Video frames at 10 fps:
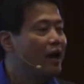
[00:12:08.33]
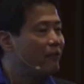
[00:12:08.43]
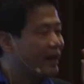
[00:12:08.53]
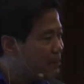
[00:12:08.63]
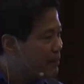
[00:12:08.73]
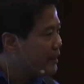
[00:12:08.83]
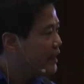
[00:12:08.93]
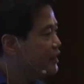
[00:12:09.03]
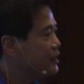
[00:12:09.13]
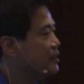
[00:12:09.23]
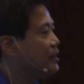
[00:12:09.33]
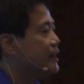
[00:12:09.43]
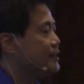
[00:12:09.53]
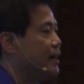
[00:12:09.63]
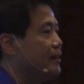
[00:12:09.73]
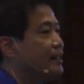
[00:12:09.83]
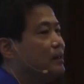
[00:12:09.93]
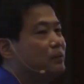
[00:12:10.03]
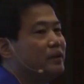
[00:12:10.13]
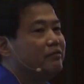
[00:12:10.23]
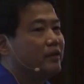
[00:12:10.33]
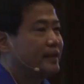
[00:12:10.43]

Recommendation is another word for